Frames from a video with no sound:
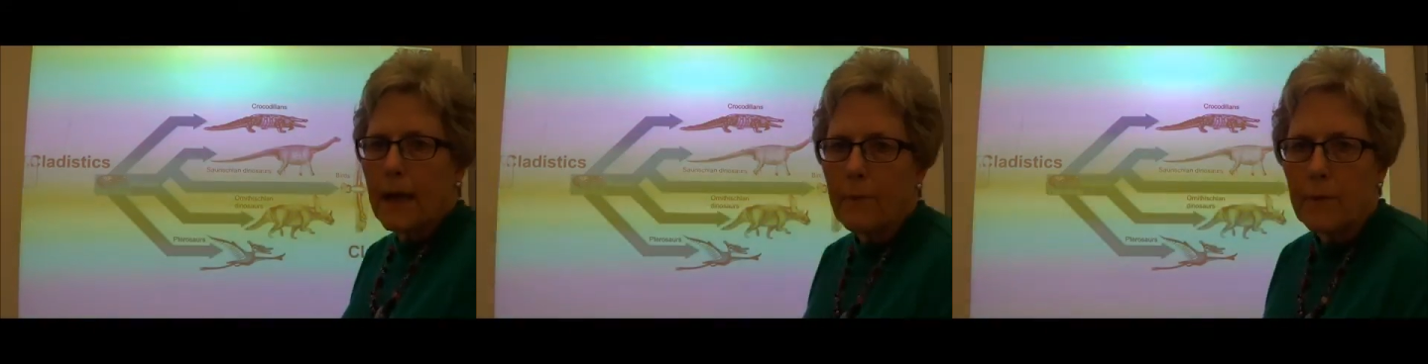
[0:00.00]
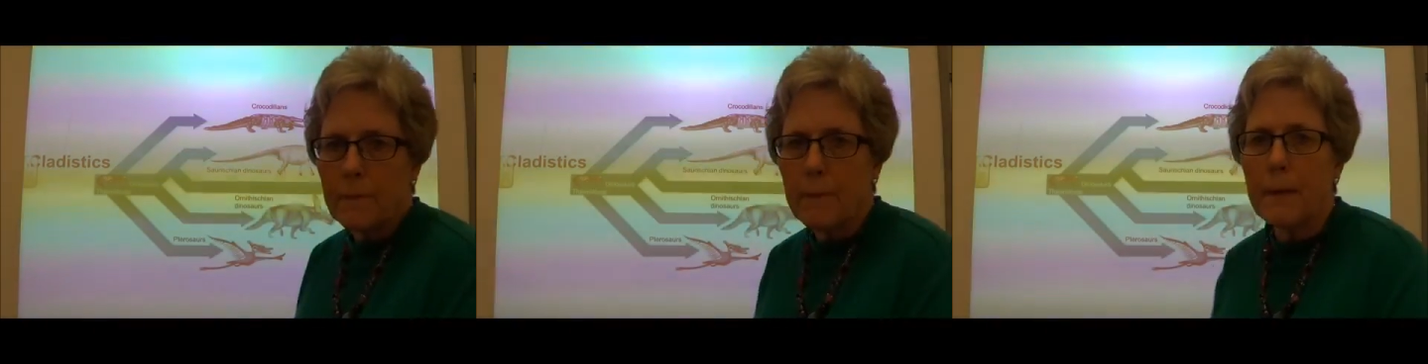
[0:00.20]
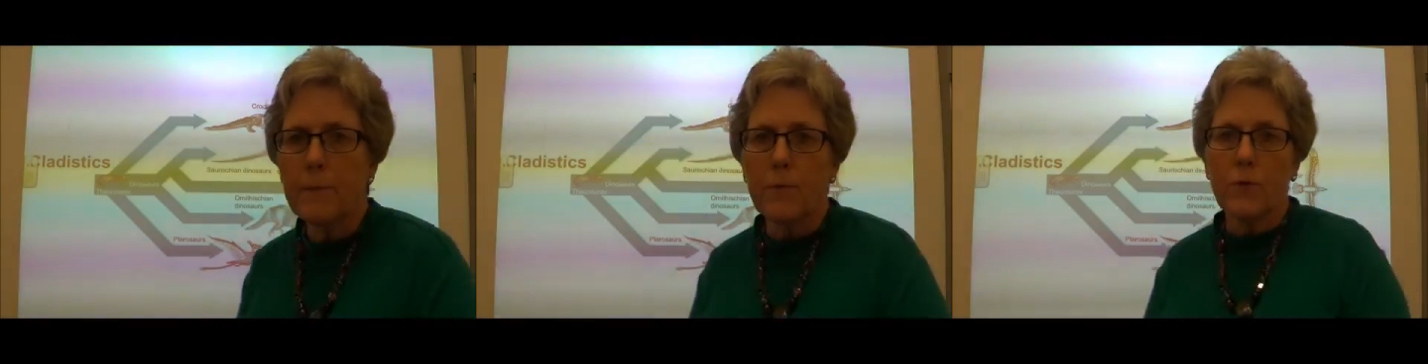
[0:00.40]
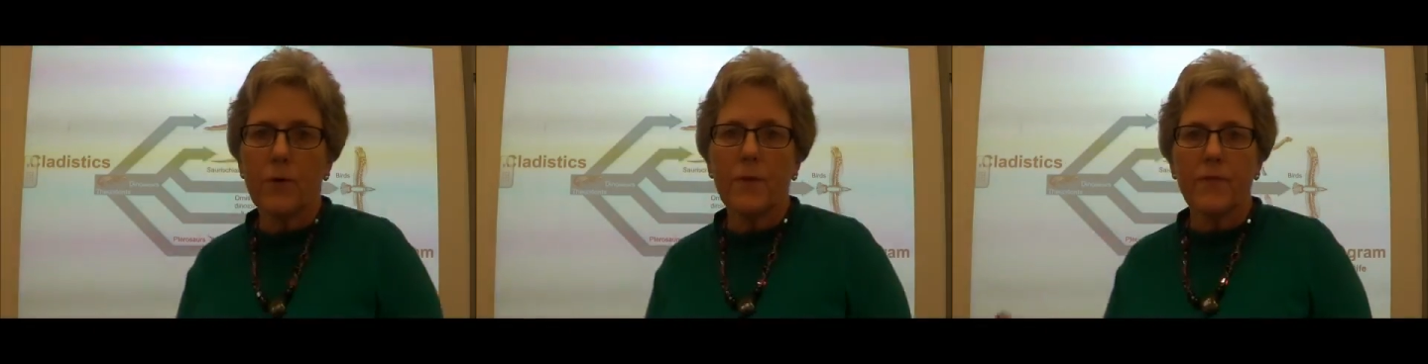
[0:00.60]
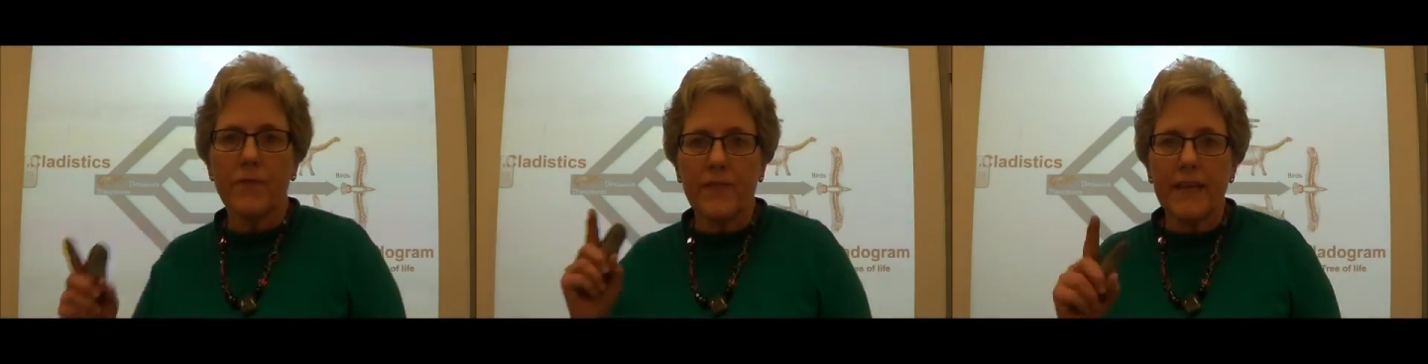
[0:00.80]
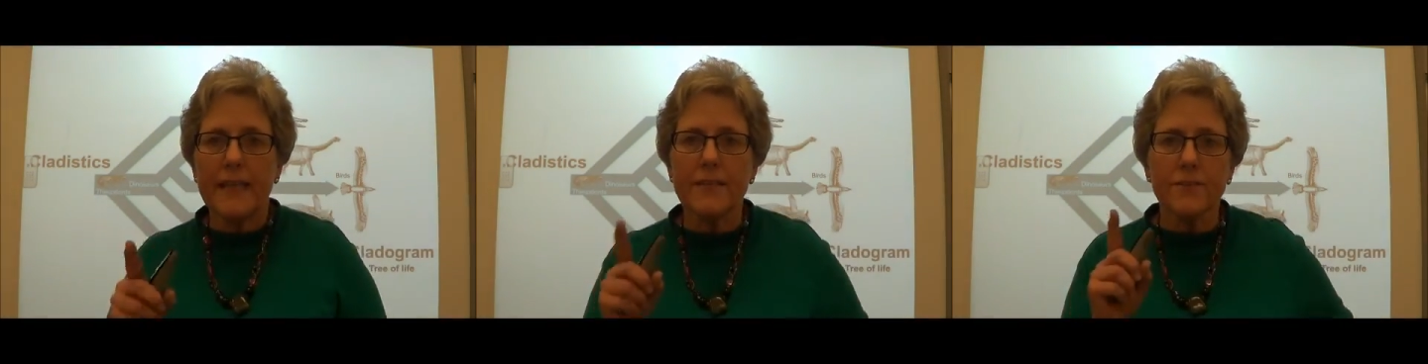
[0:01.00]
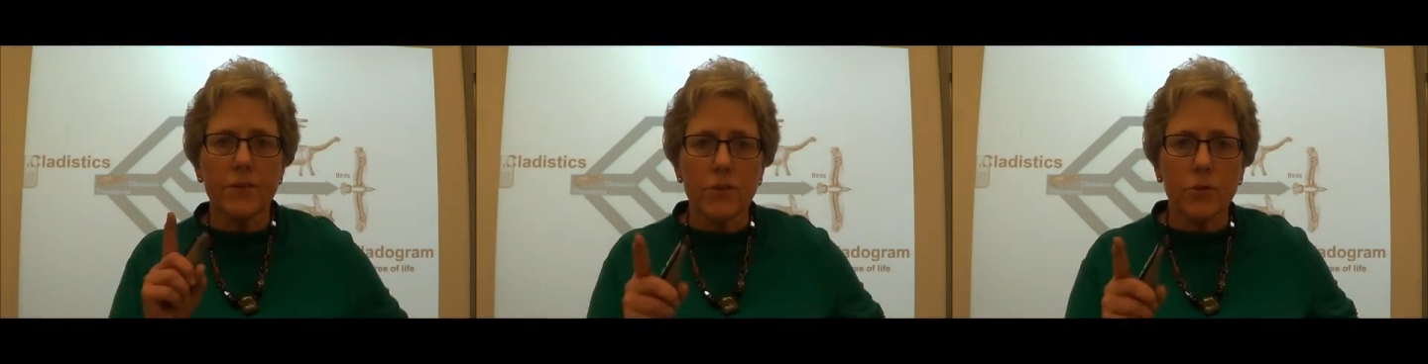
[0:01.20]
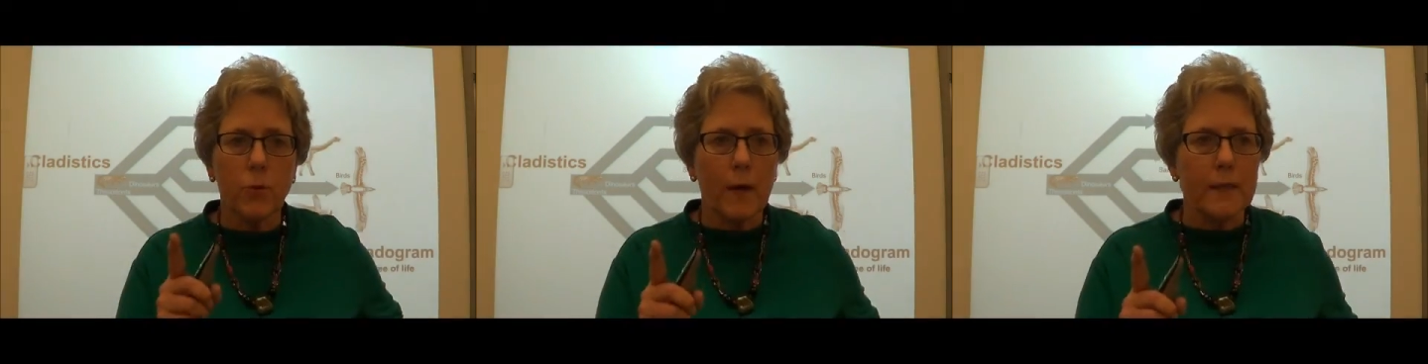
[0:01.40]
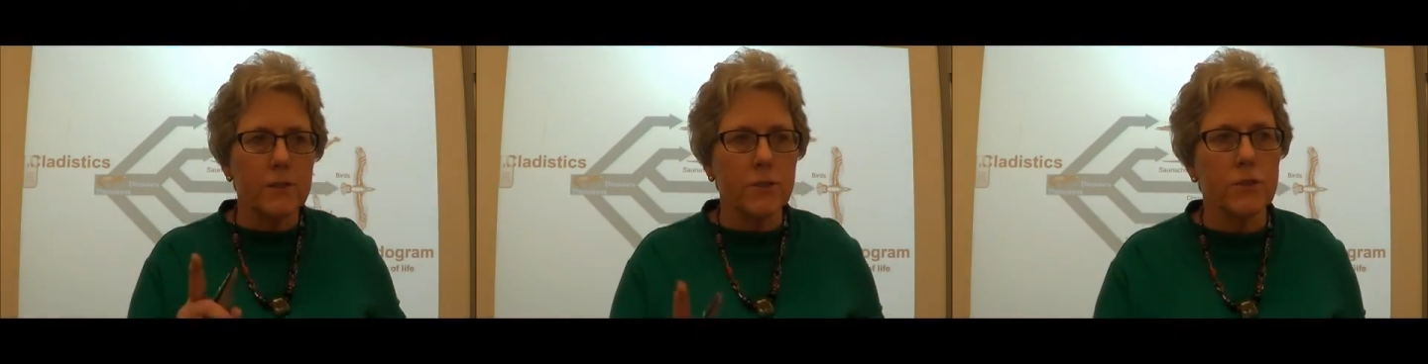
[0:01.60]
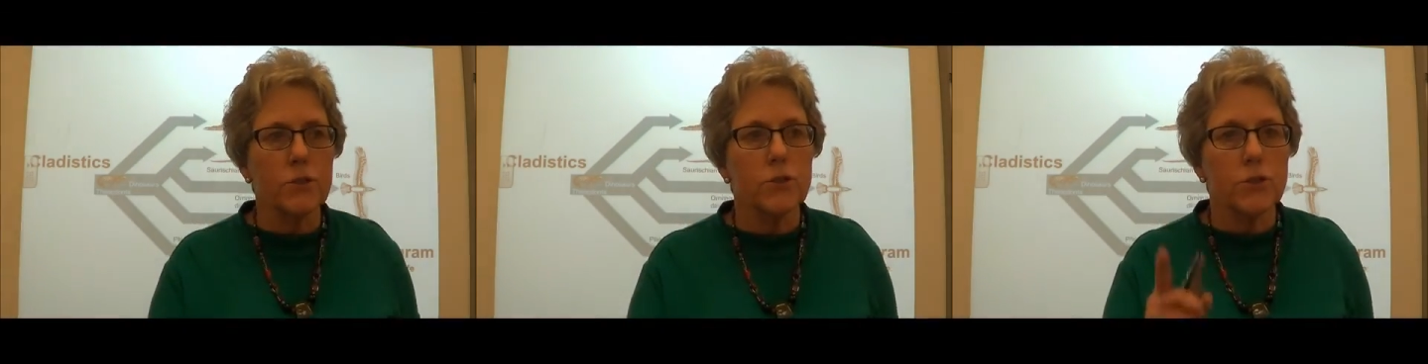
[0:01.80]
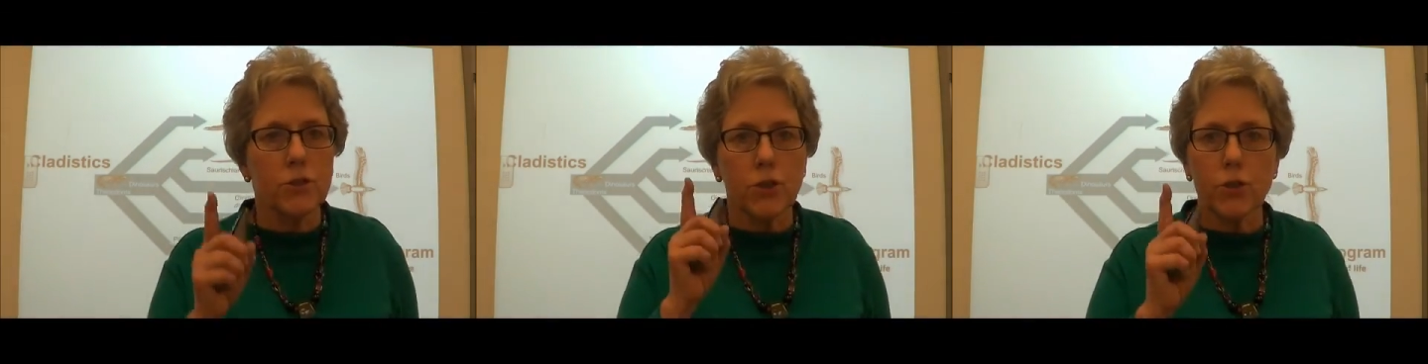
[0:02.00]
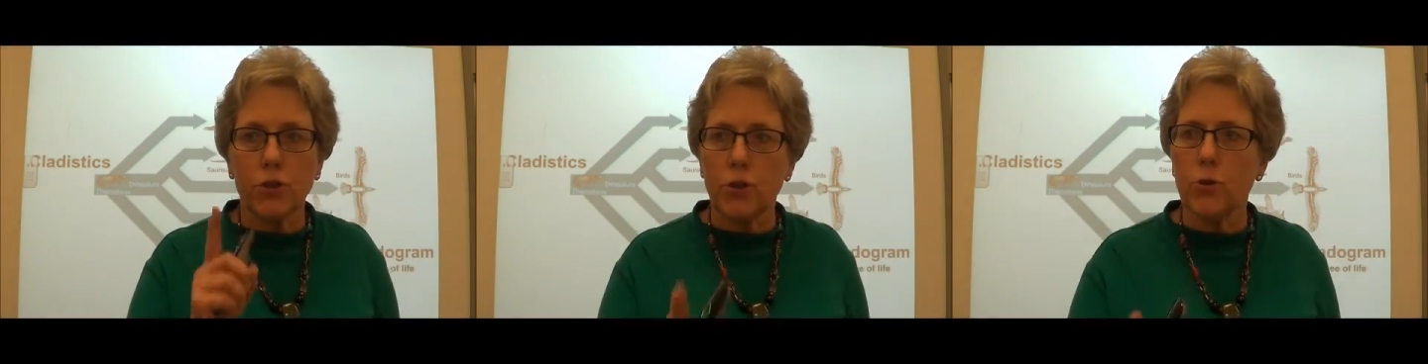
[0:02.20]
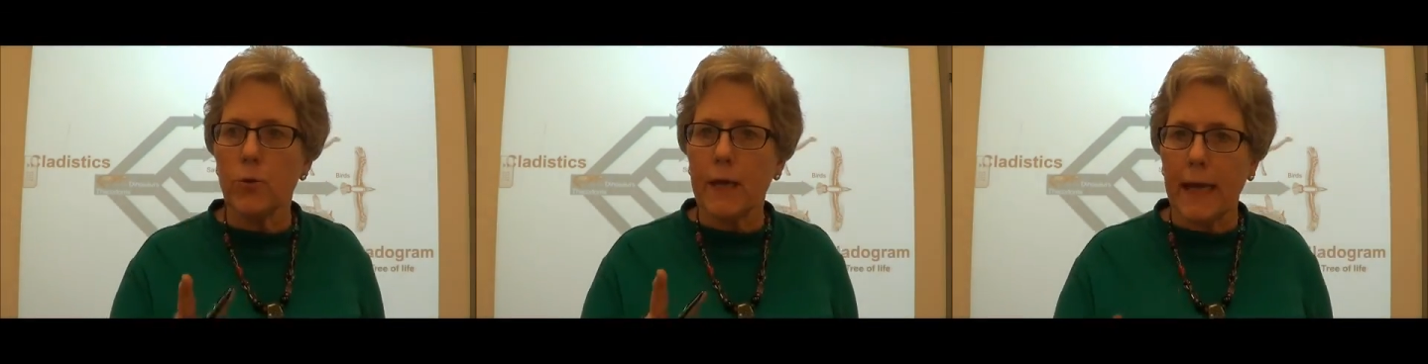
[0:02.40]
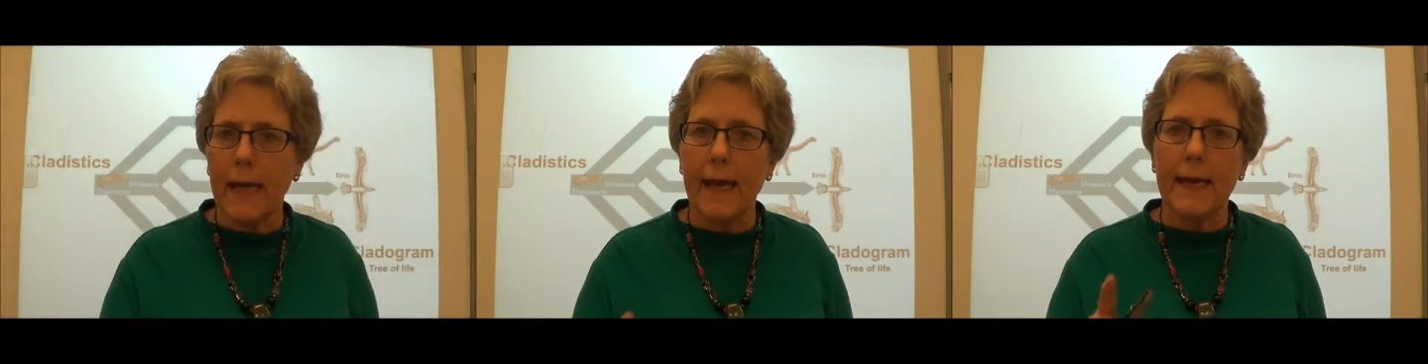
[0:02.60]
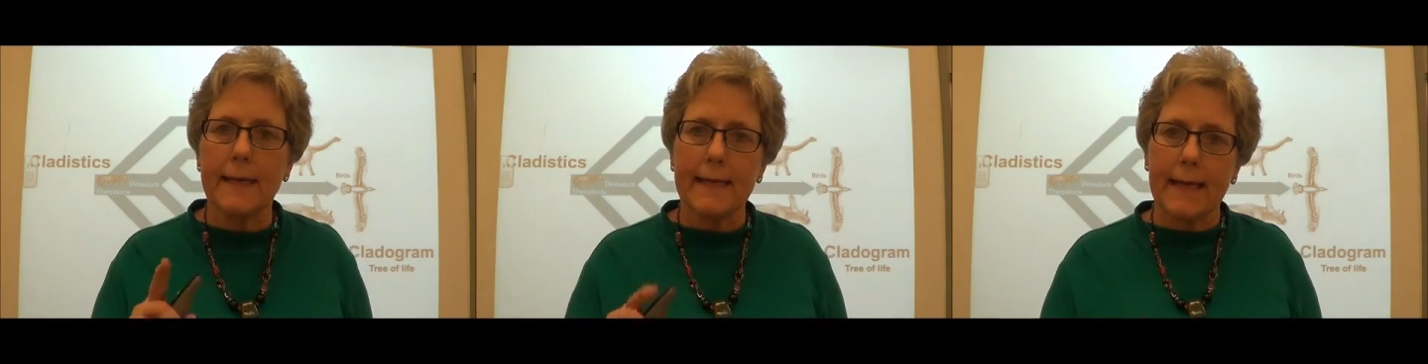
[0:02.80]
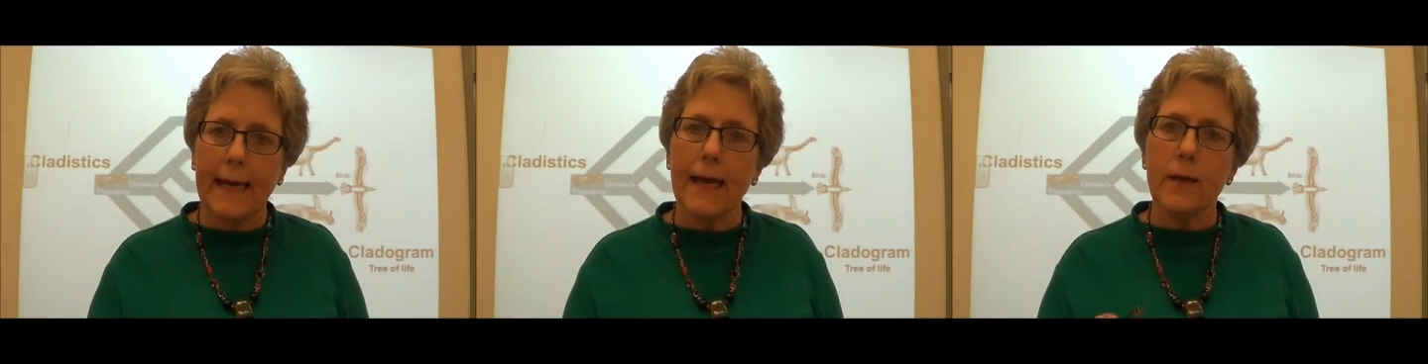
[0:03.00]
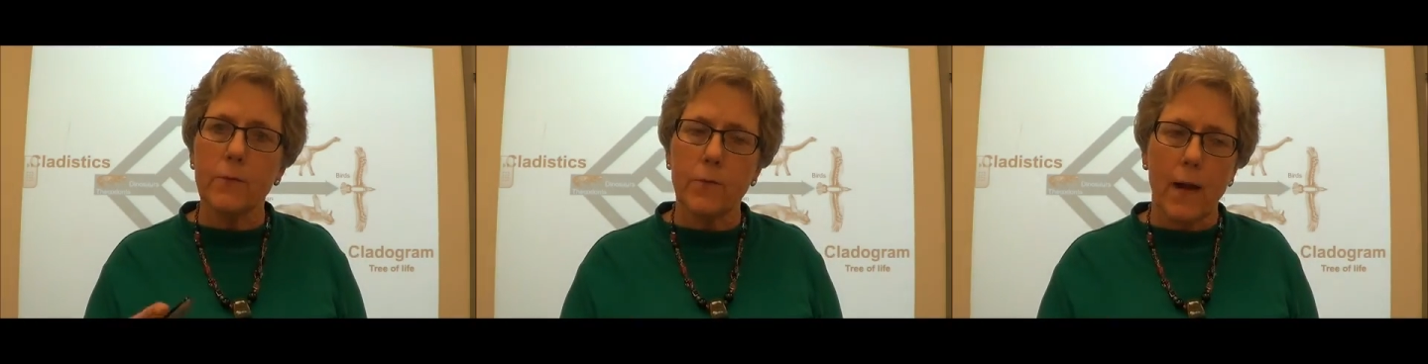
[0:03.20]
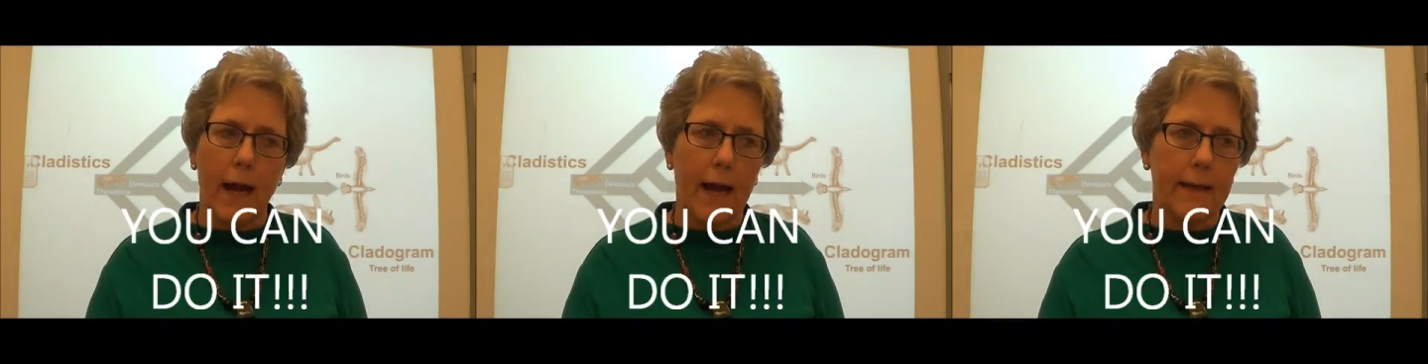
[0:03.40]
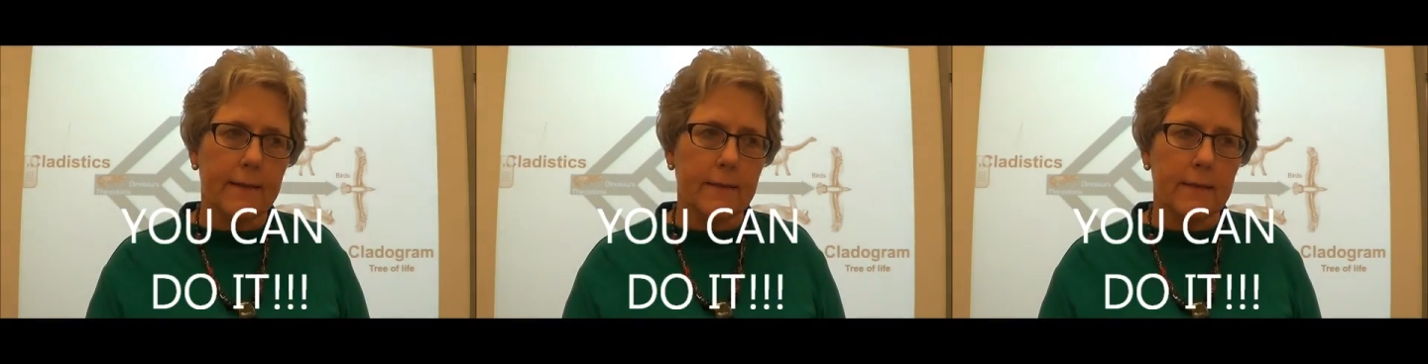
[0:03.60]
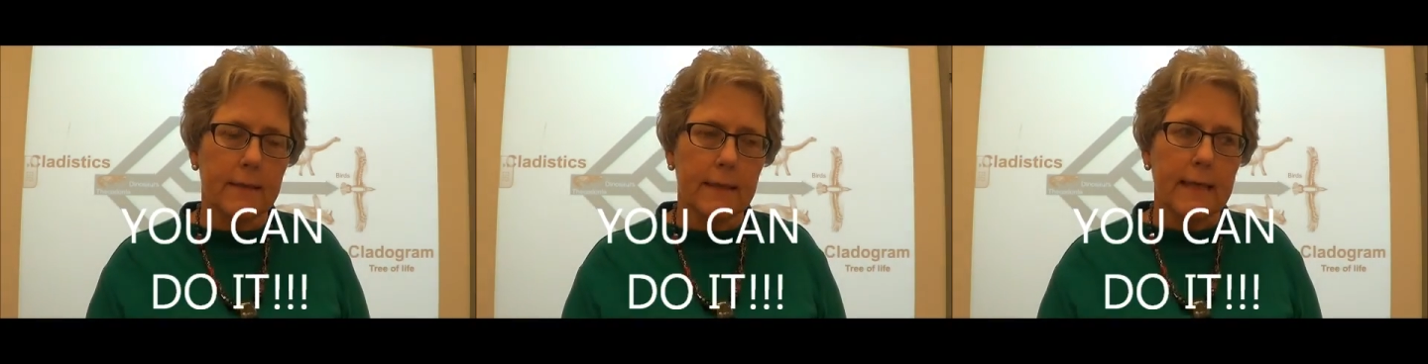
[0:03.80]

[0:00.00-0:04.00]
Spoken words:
Now remember, these are questions you can get right